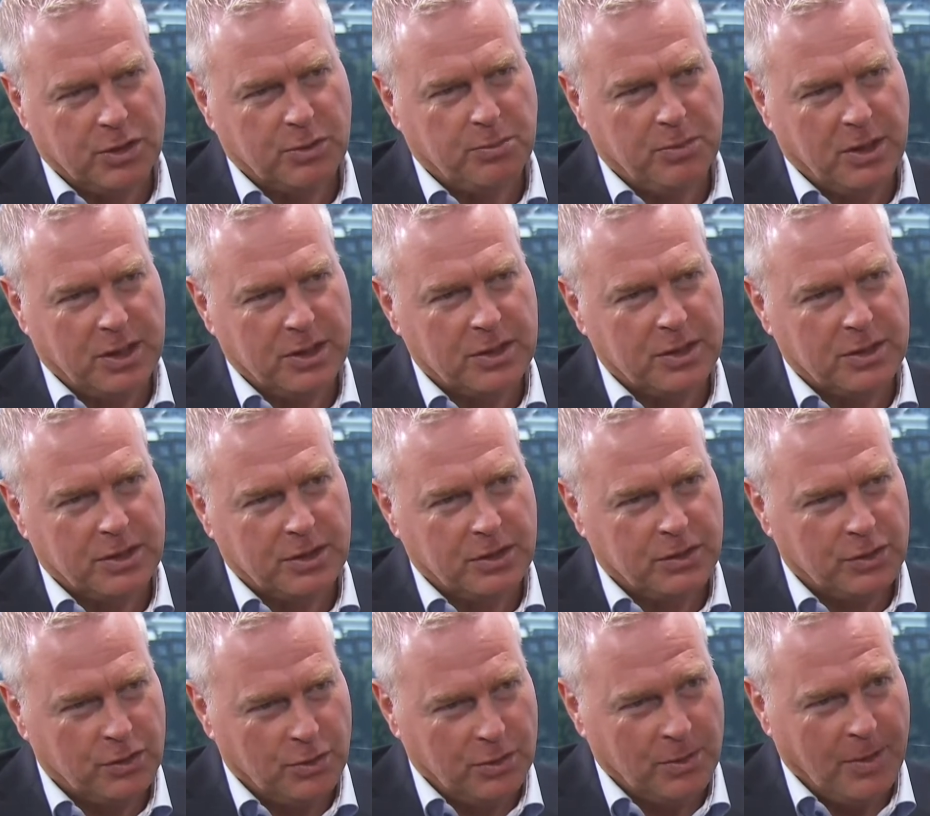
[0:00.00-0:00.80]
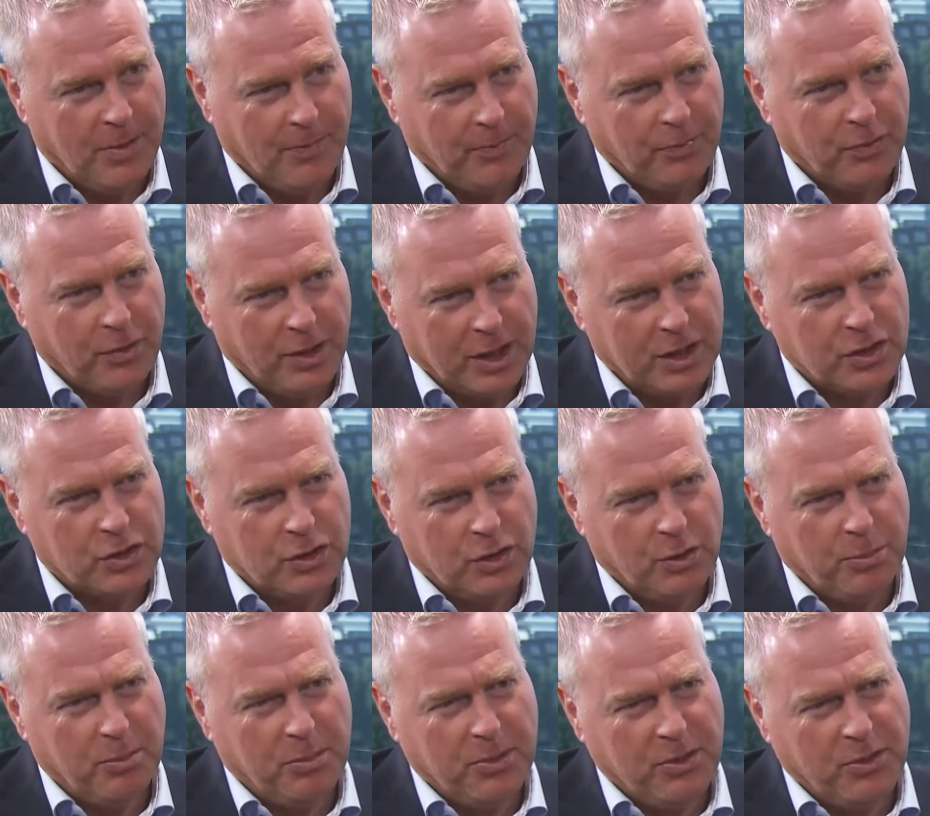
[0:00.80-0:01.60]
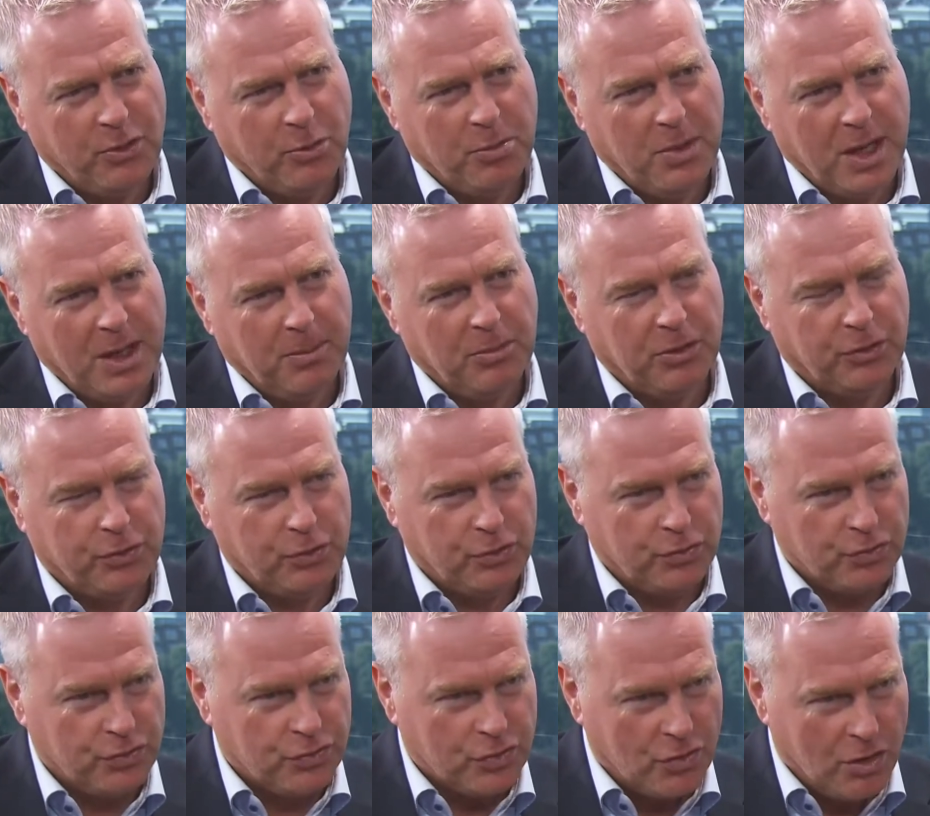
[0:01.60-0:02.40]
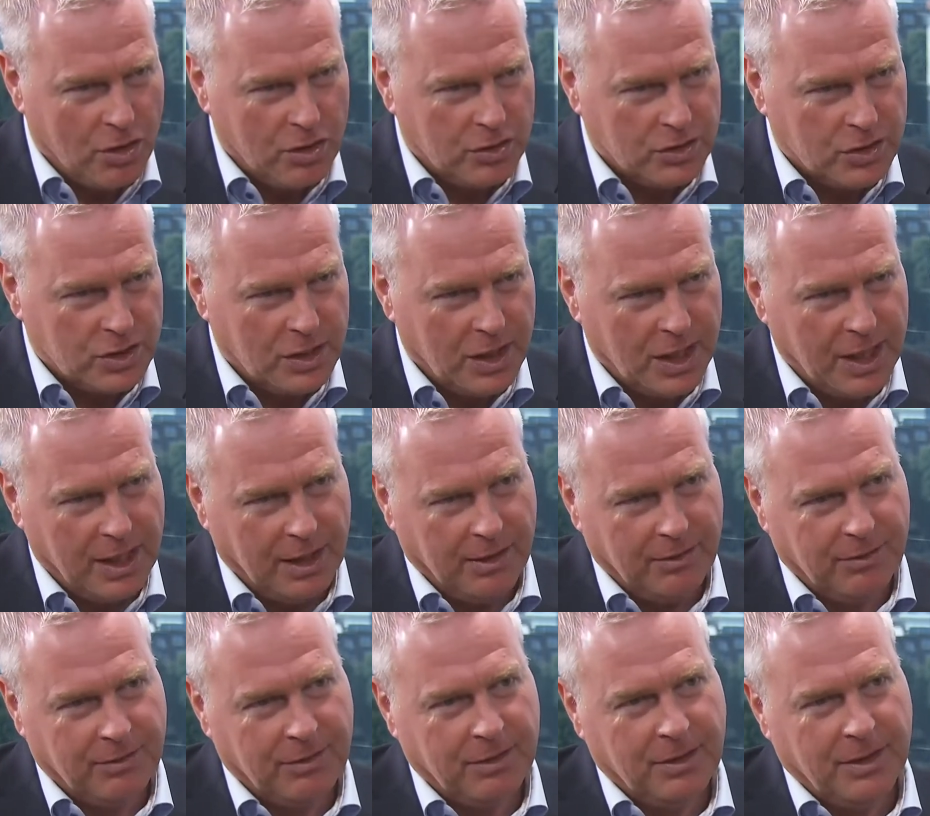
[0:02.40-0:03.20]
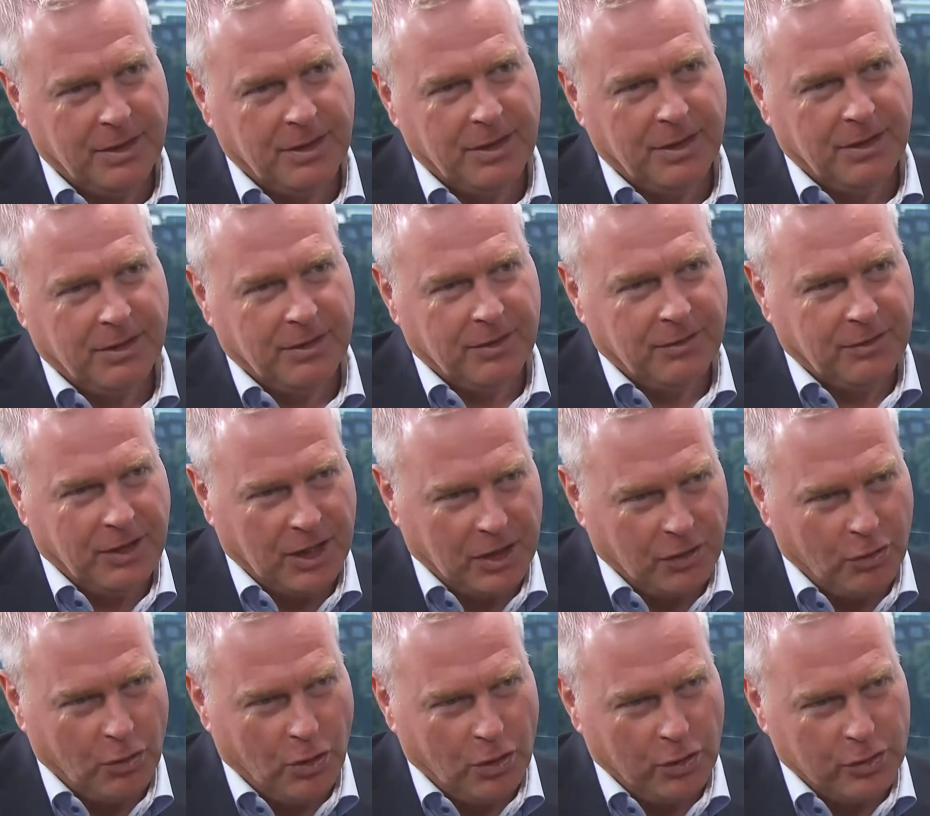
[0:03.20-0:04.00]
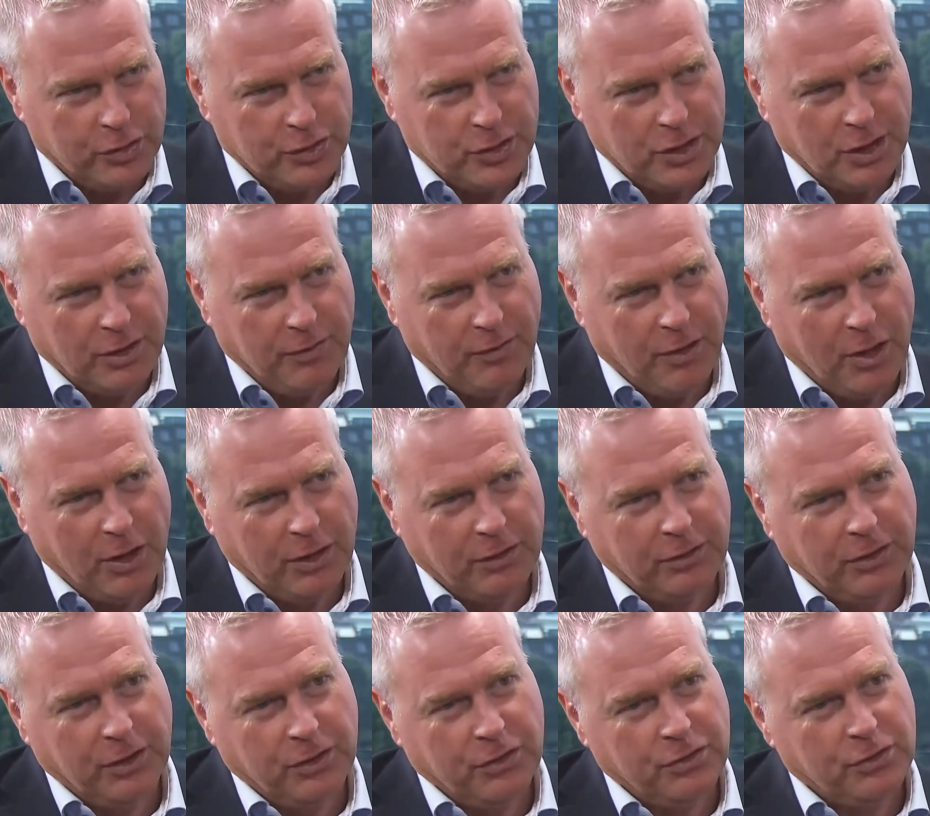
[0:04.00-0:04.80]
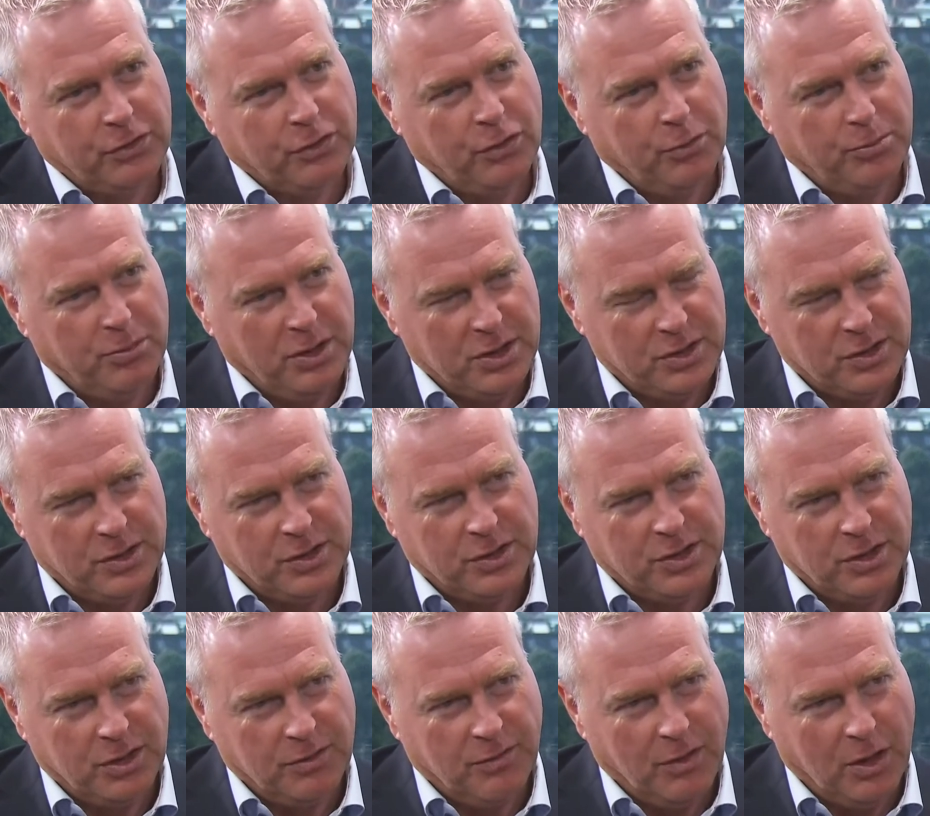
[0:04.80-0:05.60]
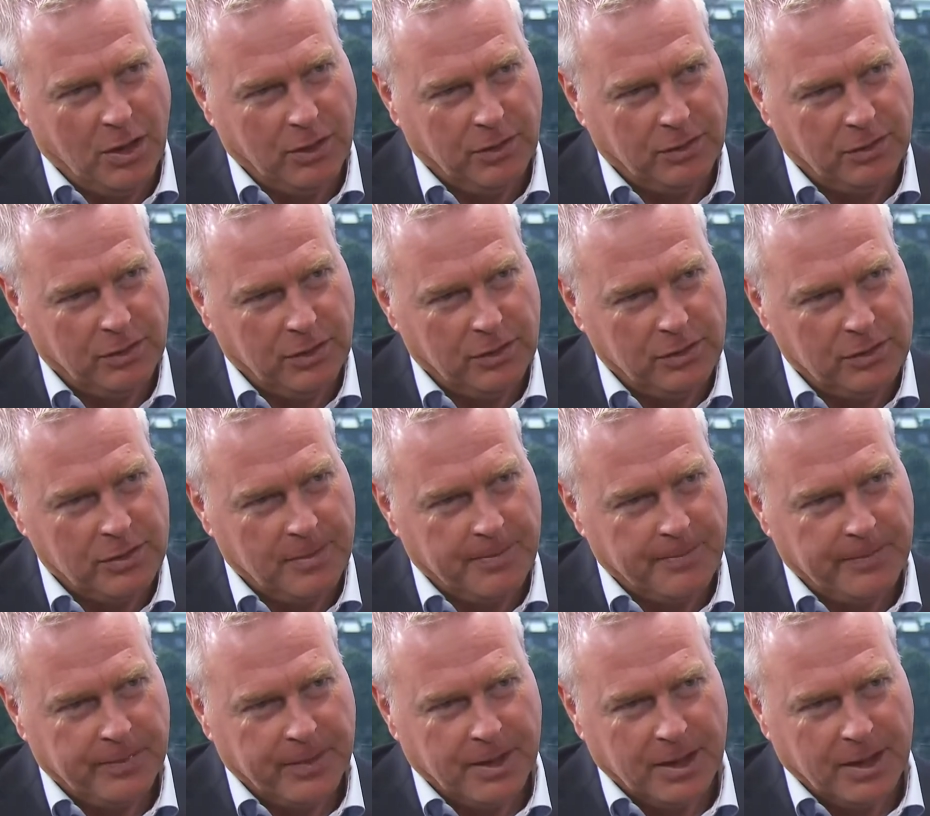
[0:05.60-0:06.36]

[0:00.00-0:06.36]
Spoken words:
business to actually to be able to translate technology advantage to business advantage.